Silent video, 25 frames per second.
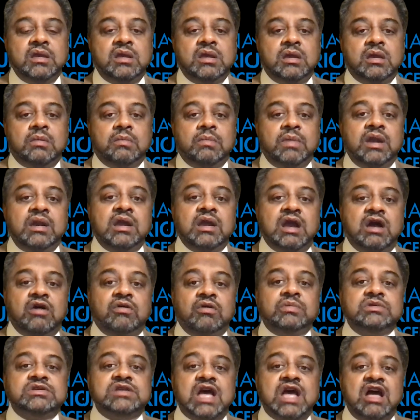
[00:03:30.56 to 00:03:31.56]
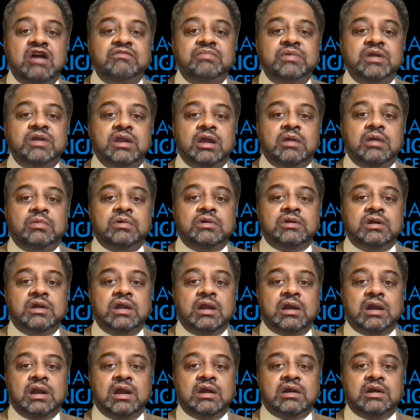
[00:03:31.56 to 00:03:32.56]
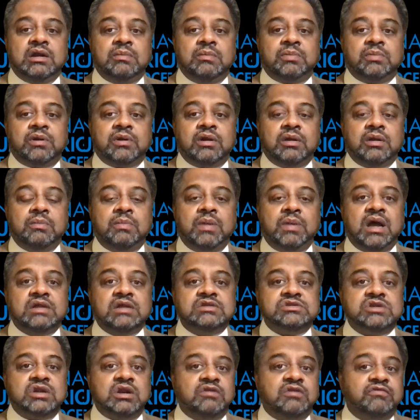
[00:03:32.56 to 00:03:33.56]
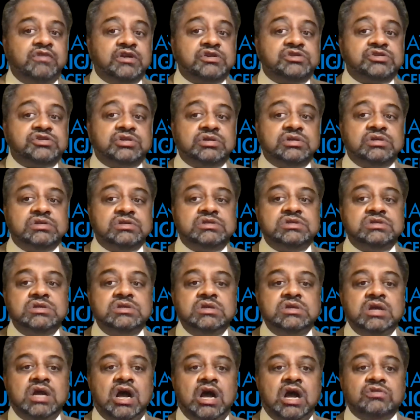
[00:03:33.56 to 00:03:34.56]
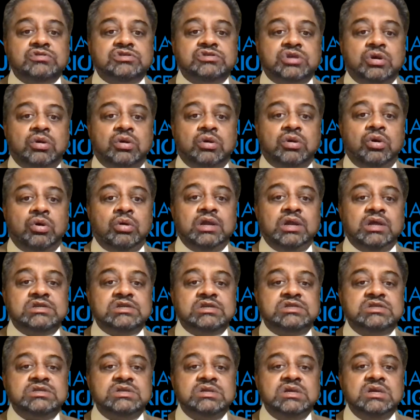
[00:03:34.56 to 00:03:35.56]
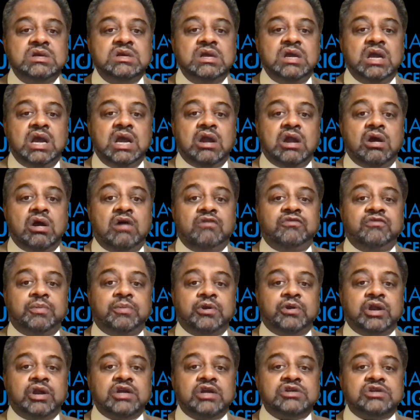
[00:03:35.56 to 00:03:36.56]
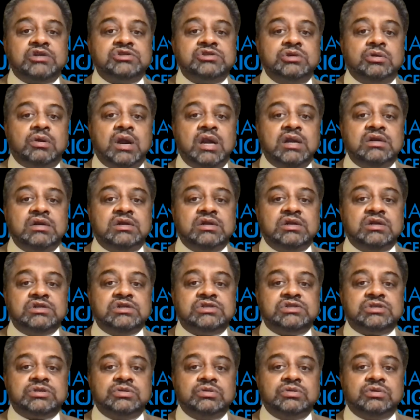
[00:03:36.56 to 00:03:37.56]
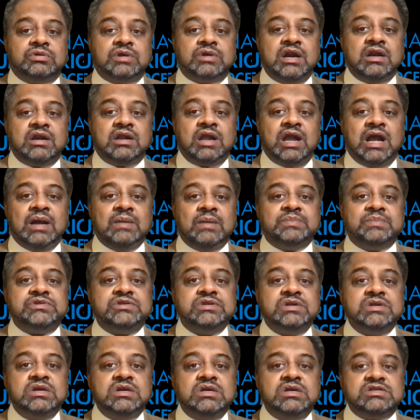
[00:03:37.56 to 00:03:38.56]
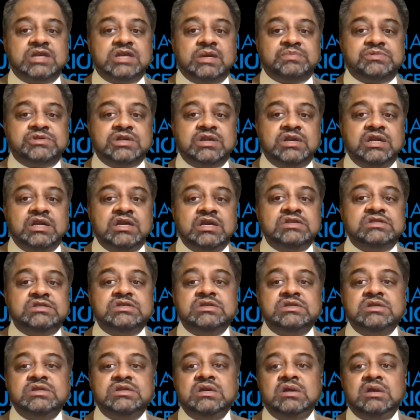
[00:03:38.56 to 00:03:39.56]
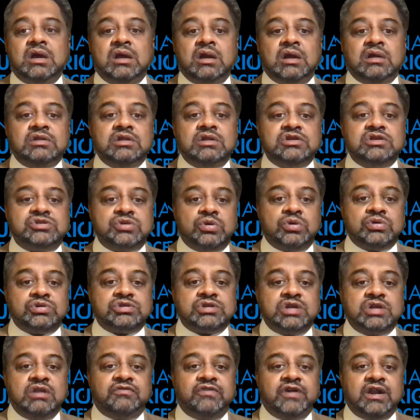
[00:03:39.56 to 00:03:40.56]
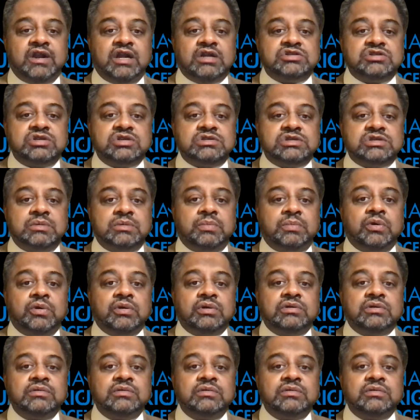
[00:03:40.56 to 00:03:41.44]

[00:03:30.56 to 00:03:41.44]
Many governments have been able to declare temporary bans on evictions, house the homeless, and offer protection to renters through rent caps, subsidies, and other social and financial support.